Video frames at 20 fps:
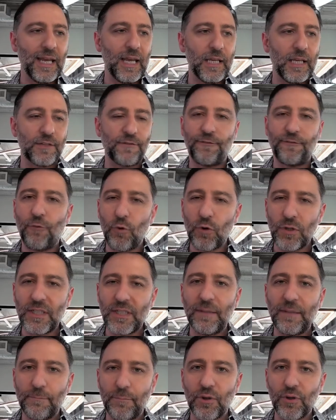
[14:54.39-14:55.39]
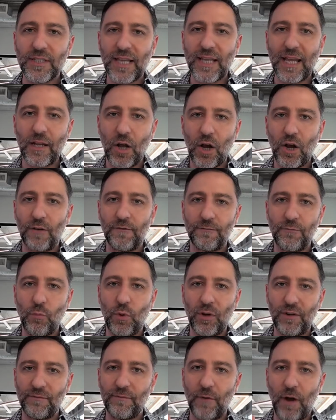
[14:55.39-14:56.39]
is 14%
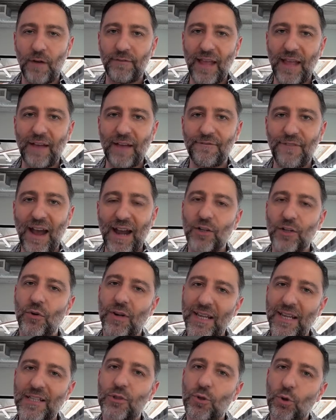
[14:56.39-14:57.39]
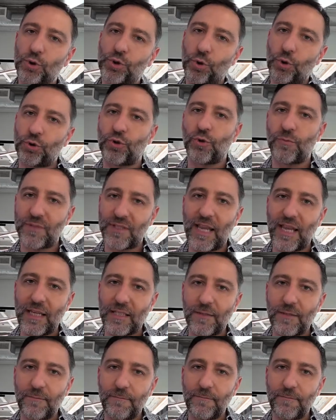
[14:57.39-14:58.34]
of that factor is those short-term stays.